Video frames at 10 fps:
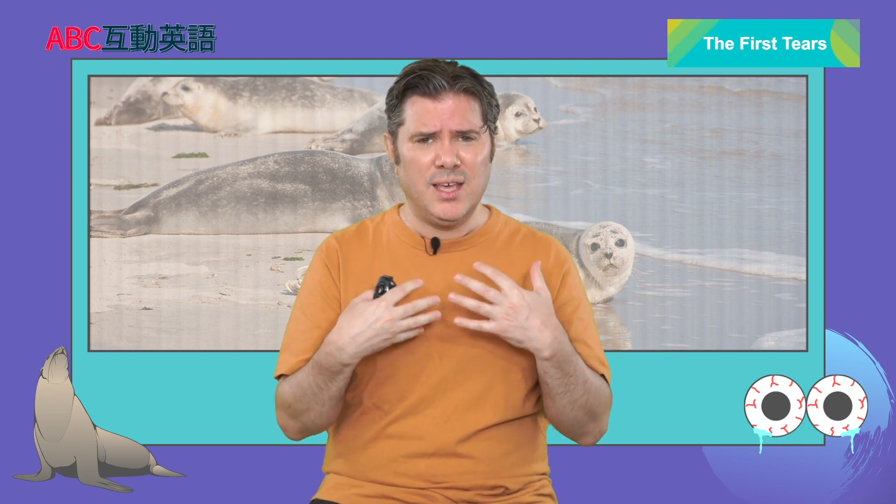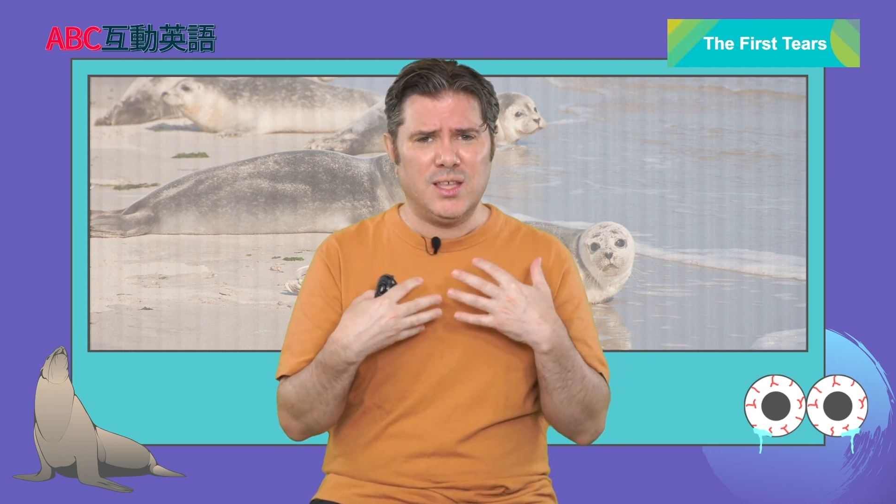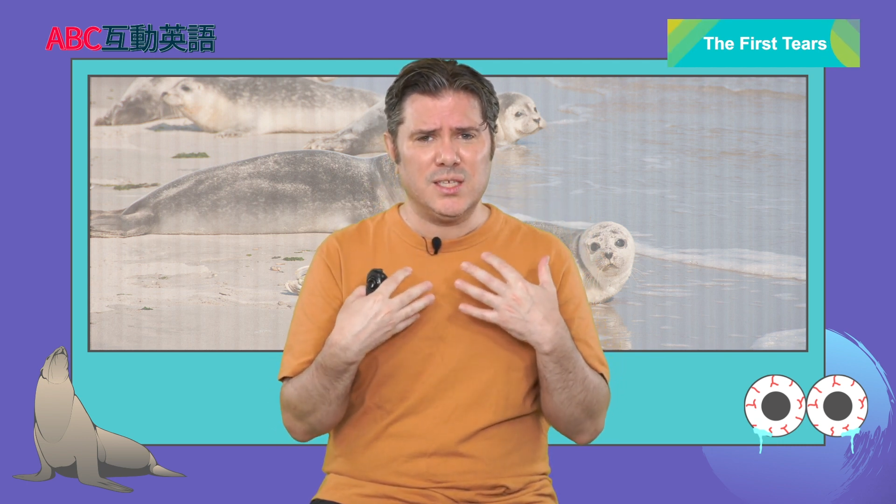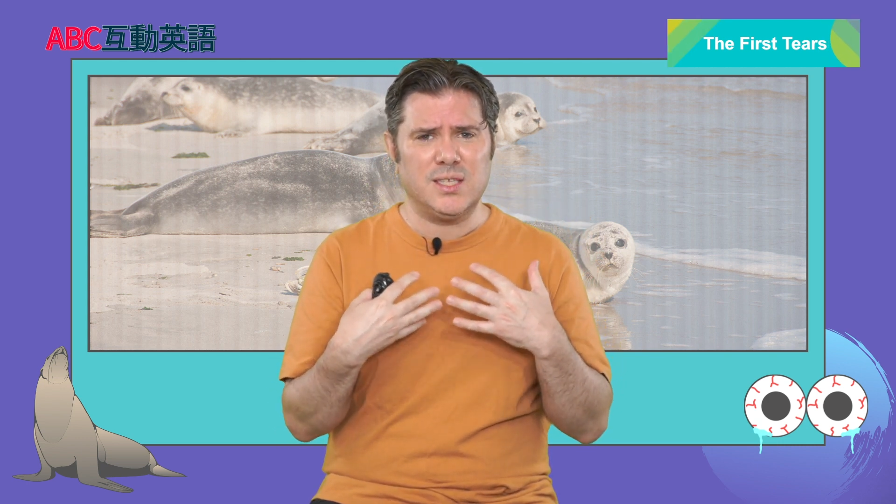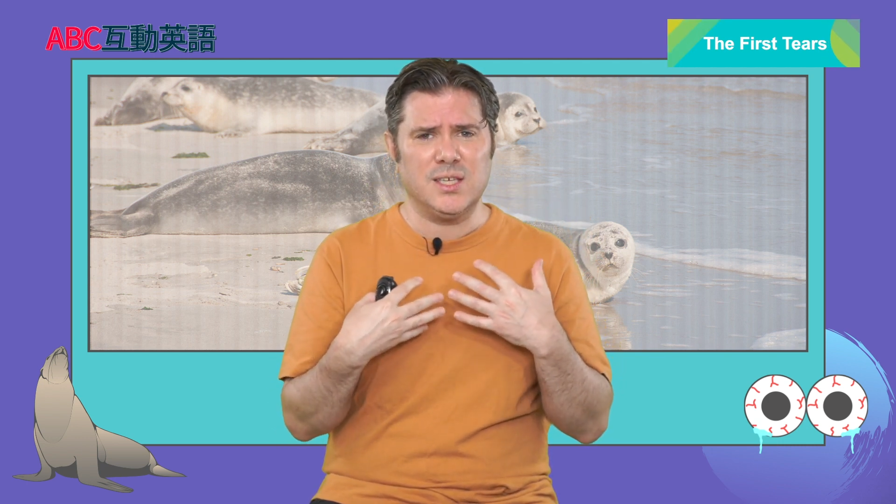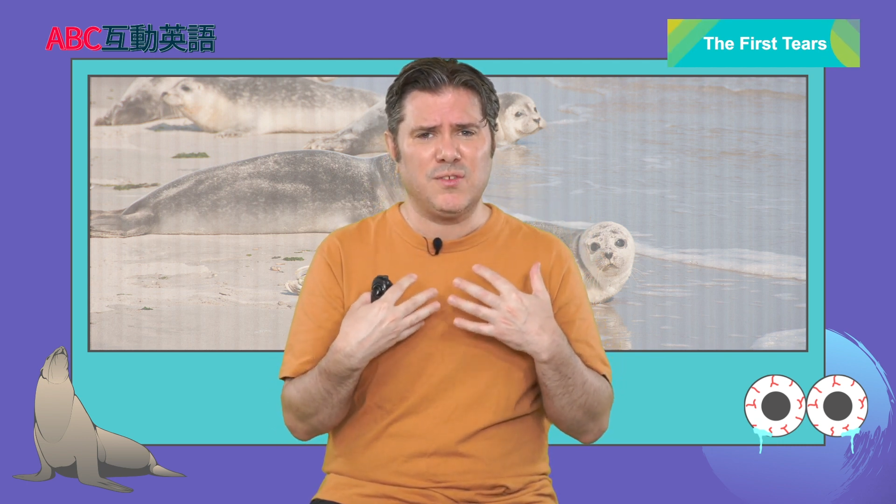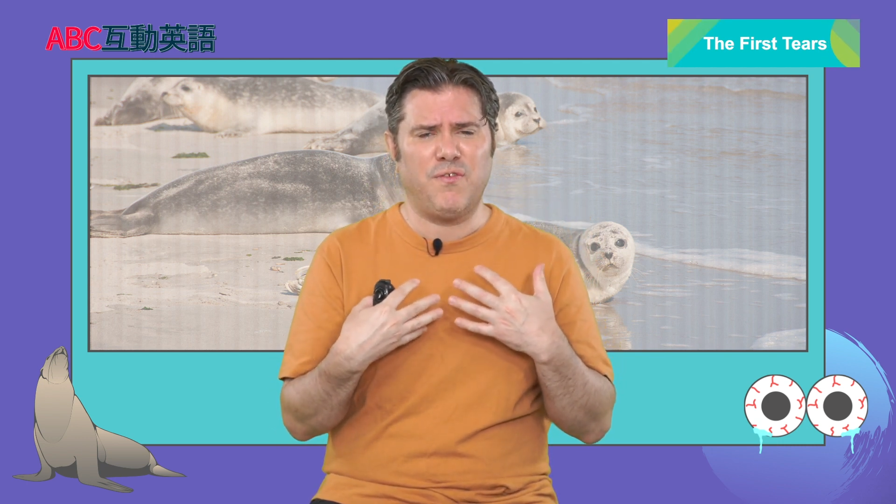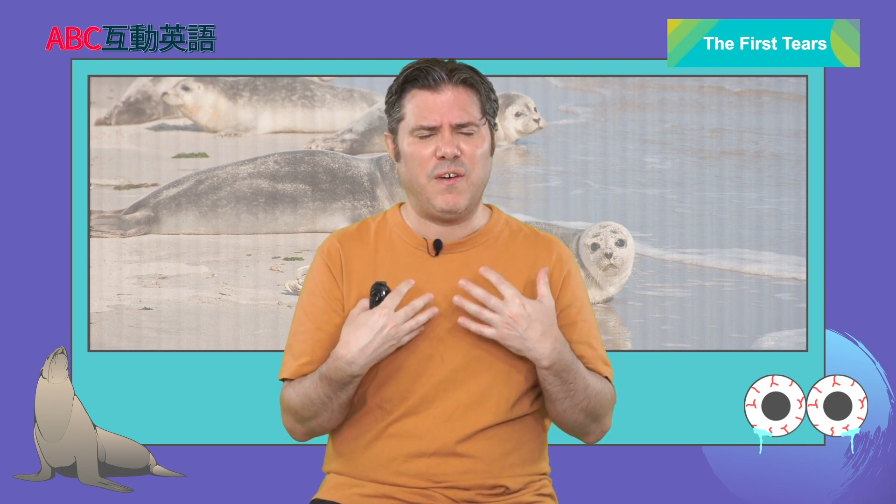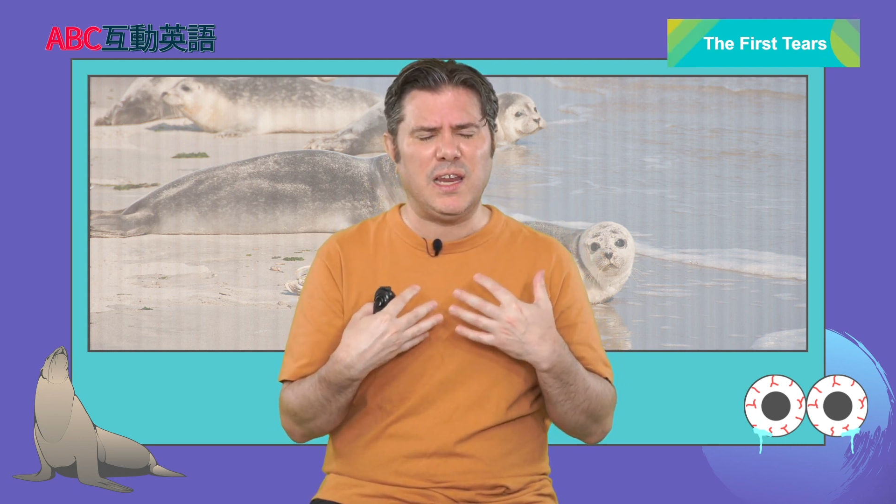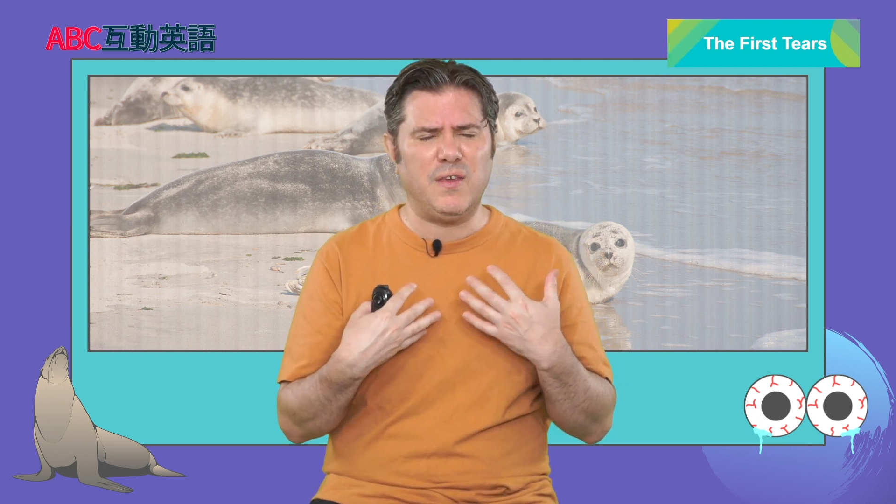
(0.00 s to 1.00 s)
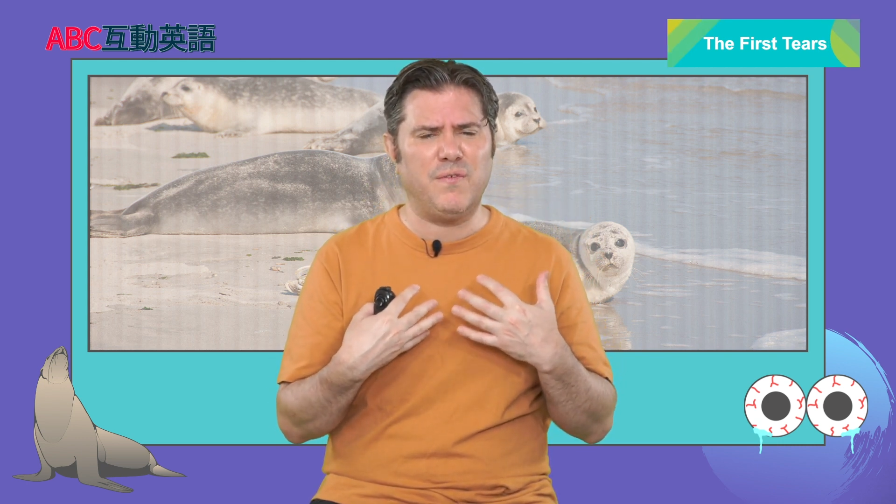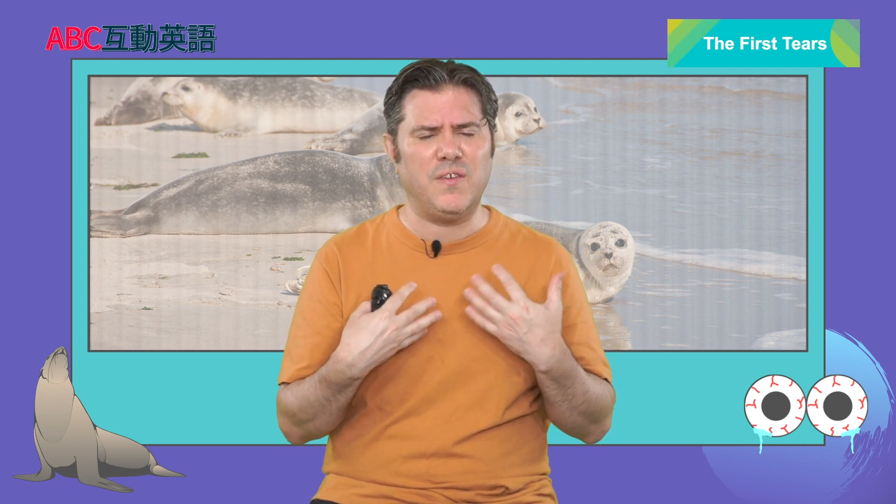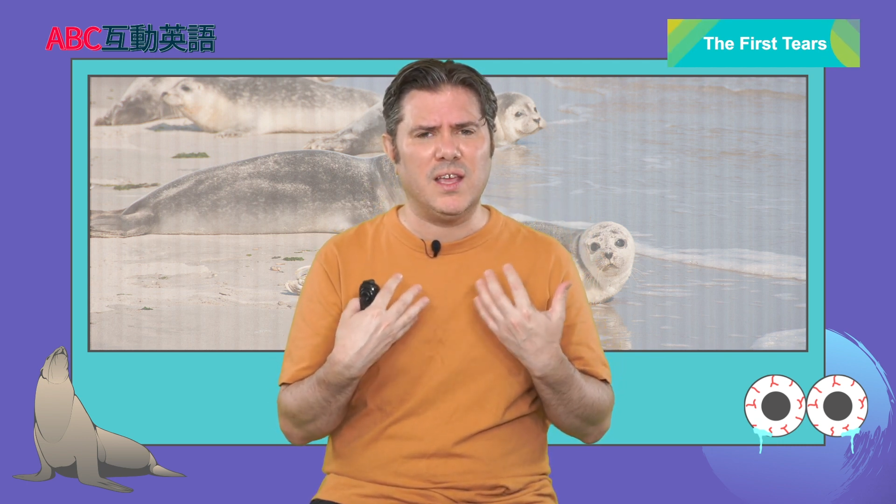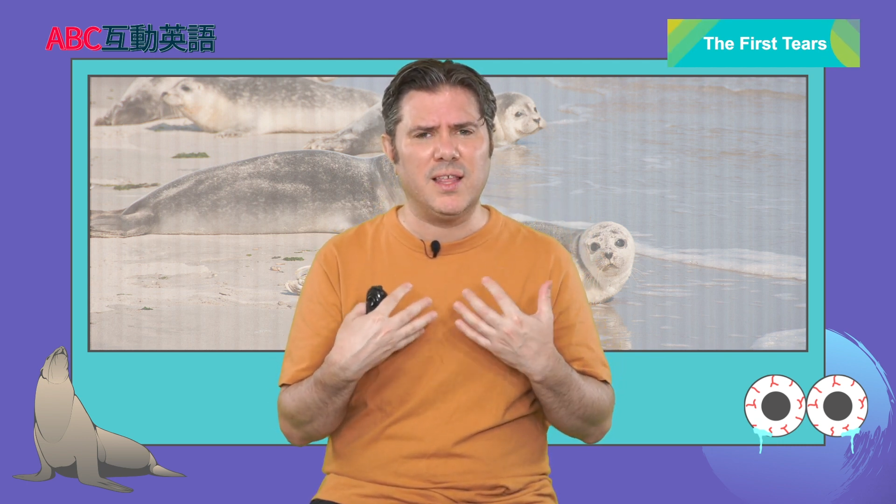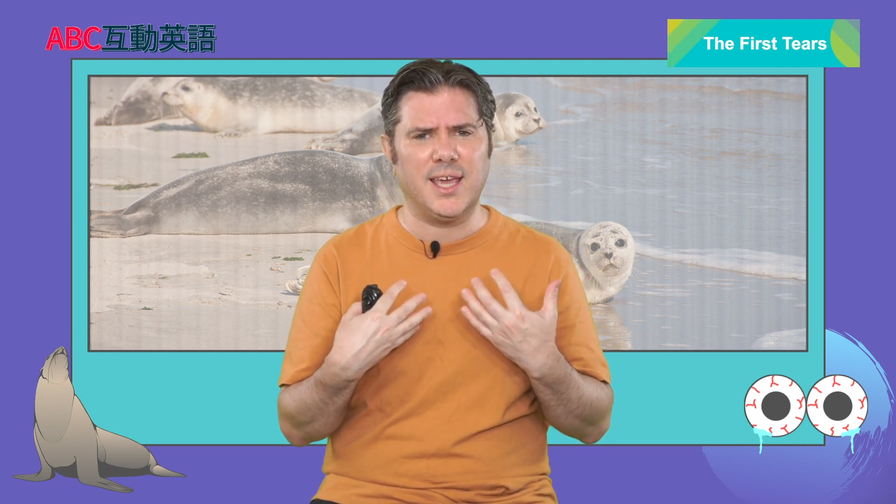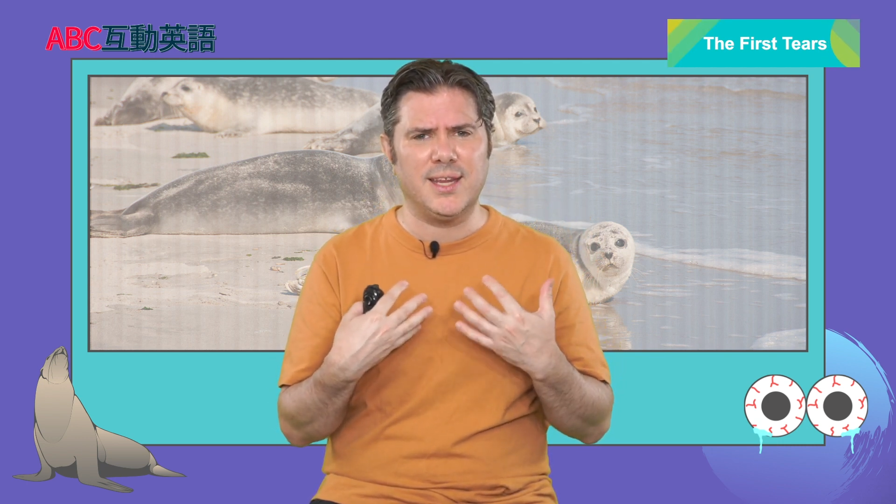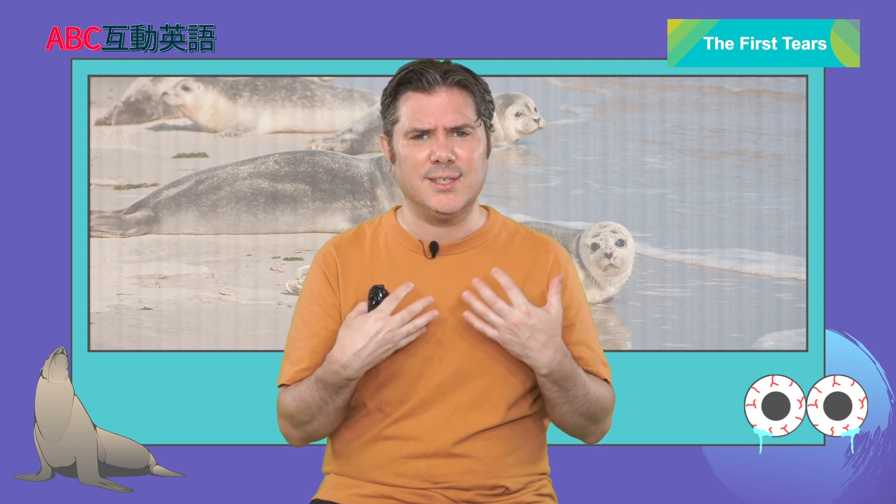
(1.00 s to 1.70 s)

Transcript: this funny feeling in